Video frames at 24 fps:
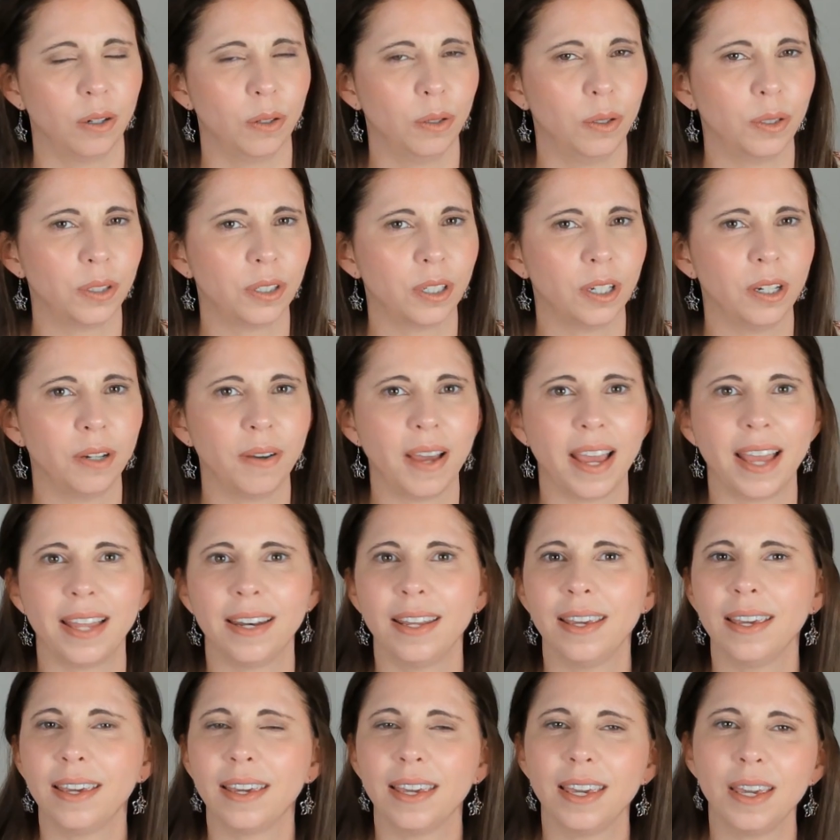Also,
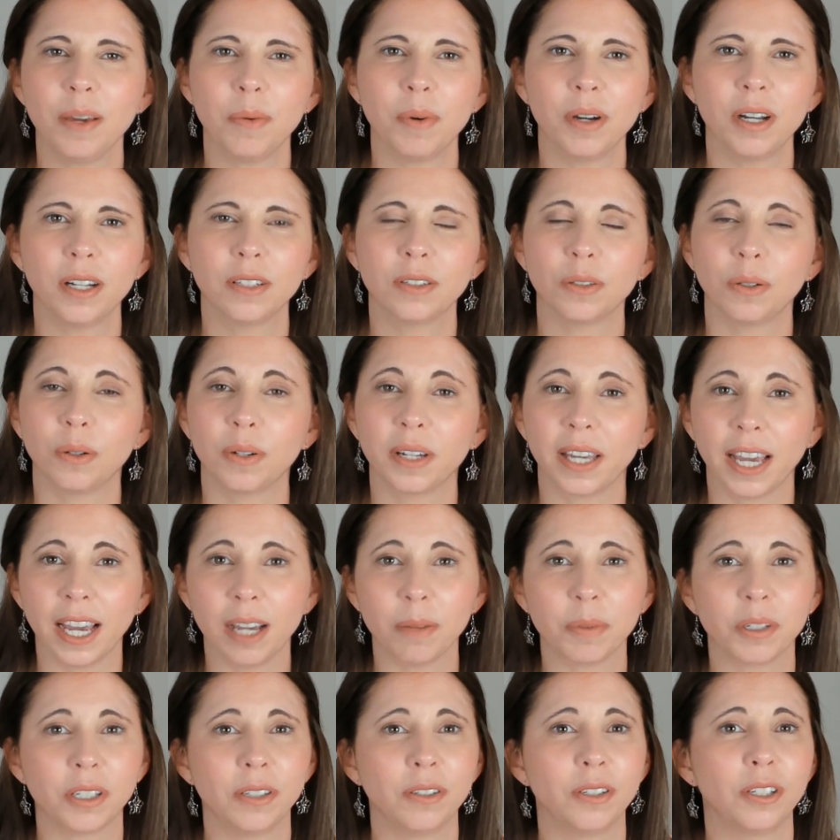any keywords or
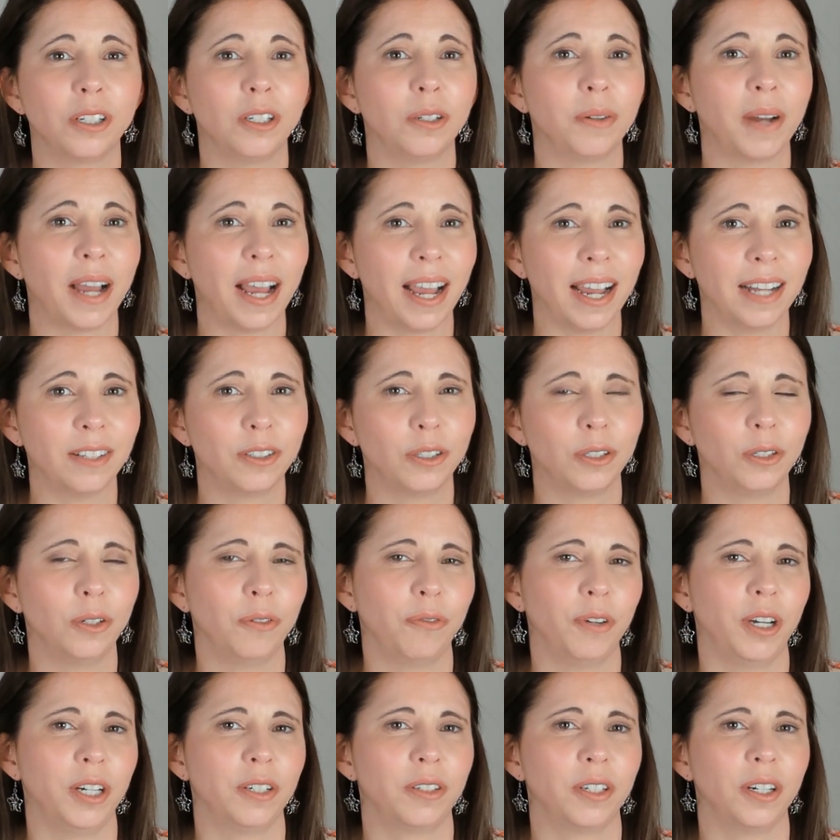captions you add to
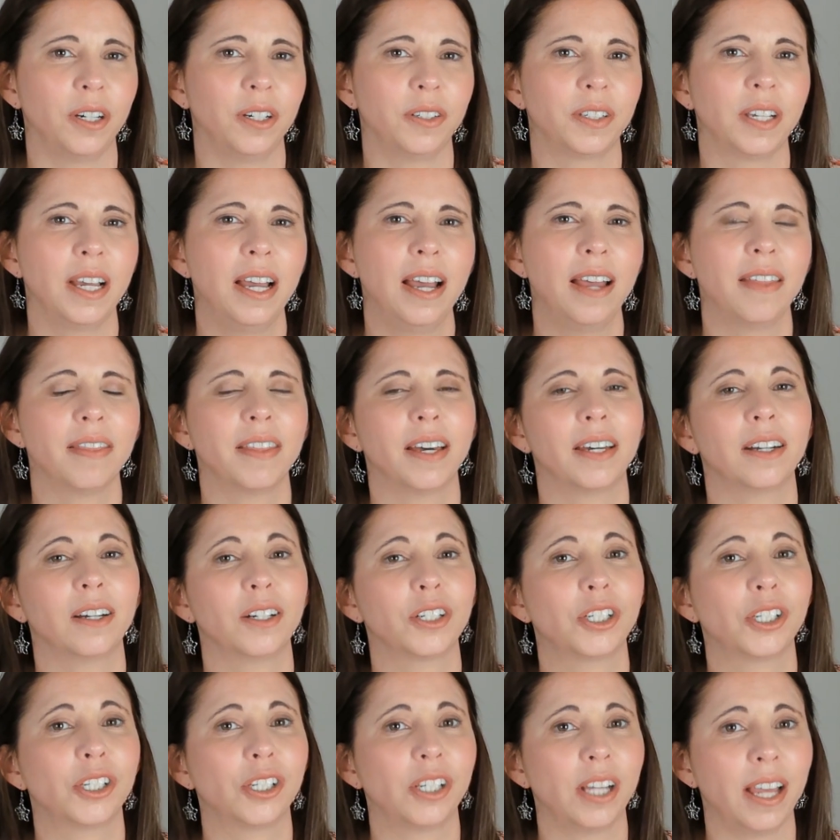your photos that
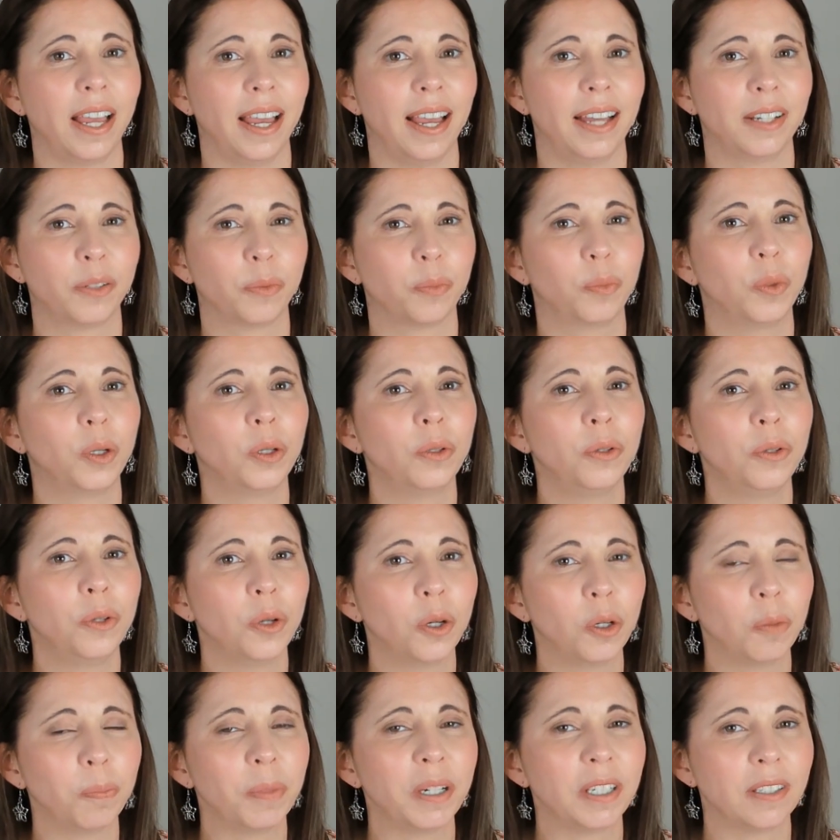are shared will
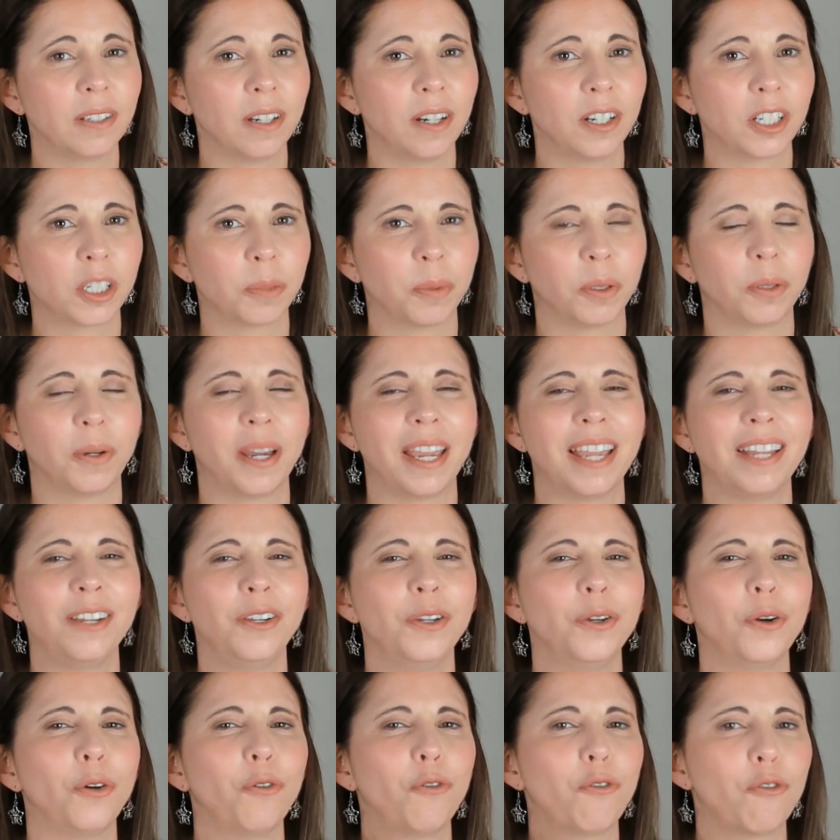not be searchable
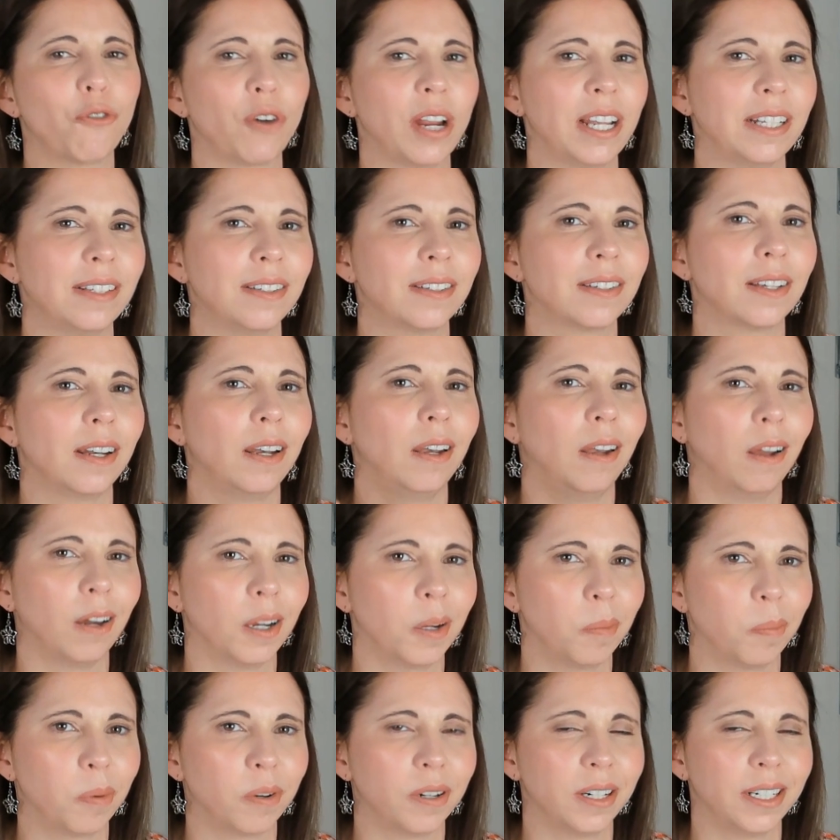in your friends'
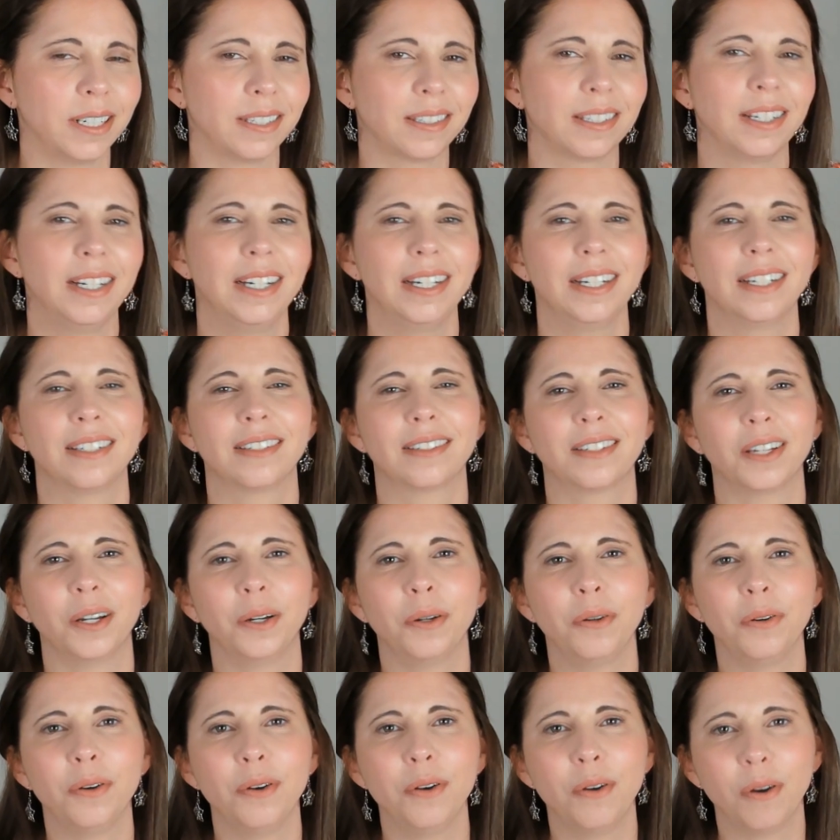libraries,
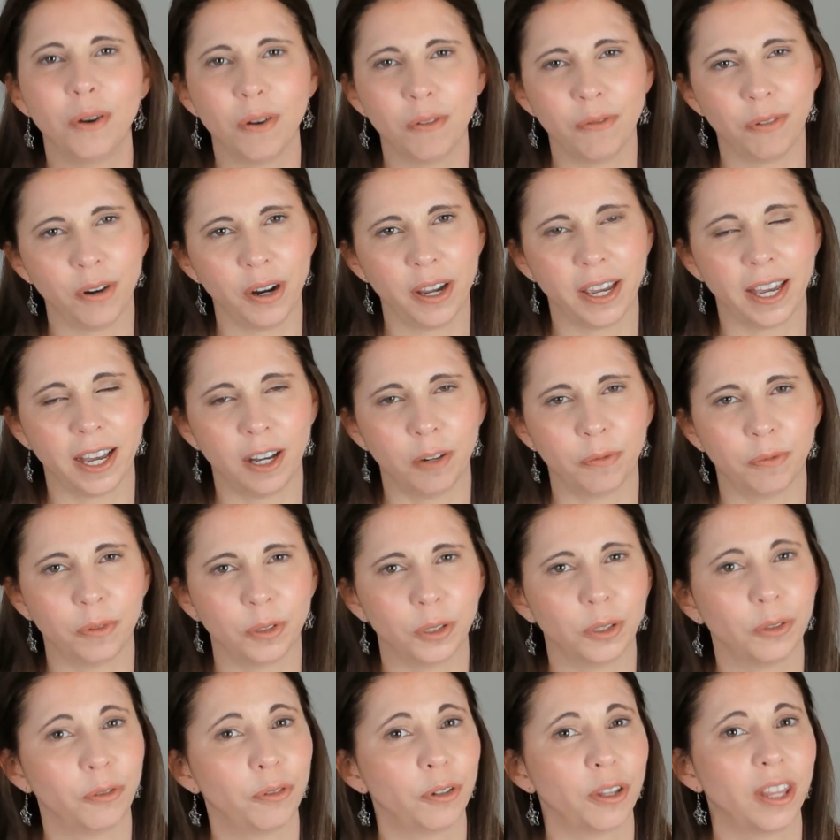so not very
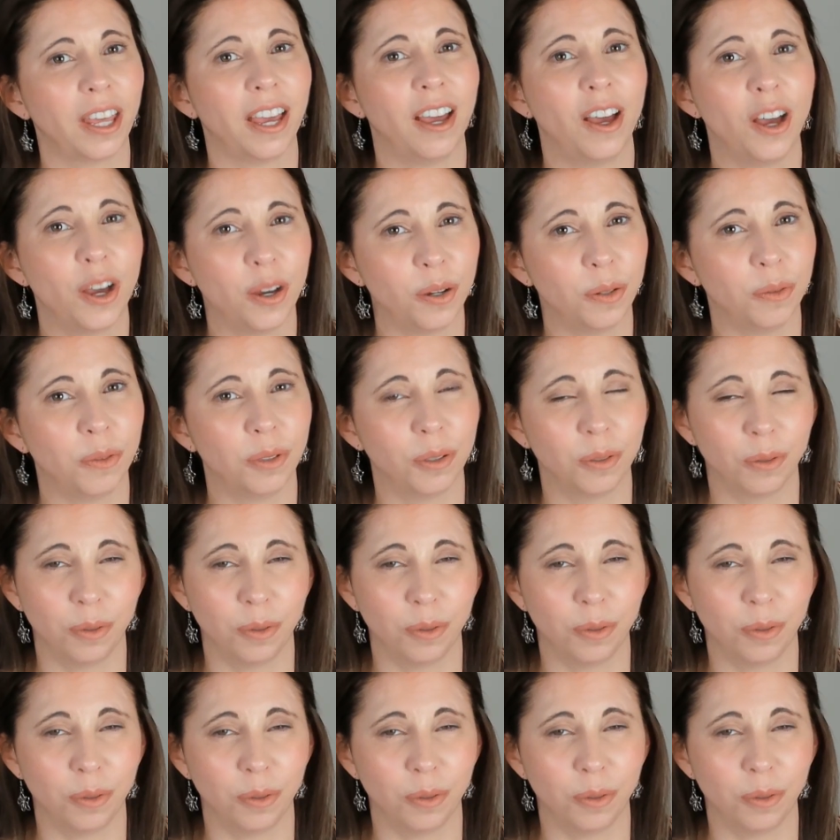helpful for their own